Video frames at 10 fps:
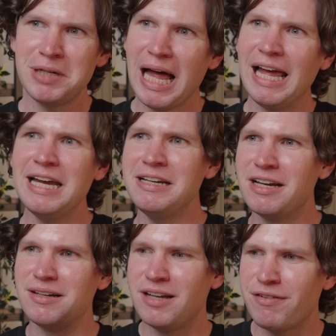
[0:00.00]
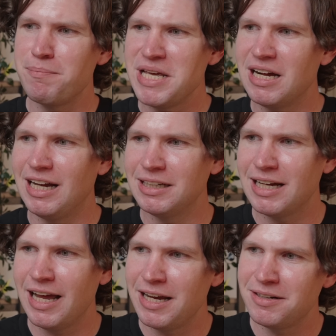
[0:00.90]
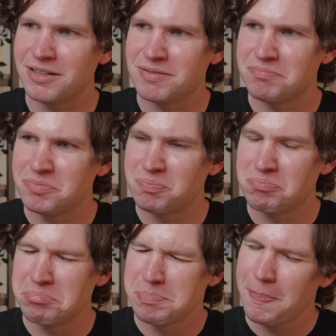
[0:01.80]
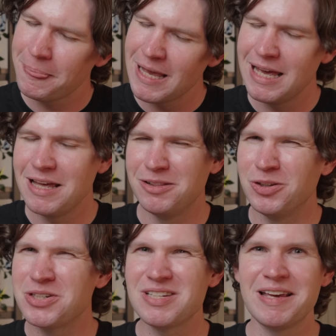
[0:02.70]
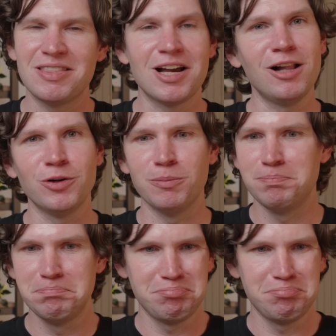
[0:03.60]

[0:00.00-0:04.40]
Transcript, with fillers: kind, and if I'm being unkind, it looks like the color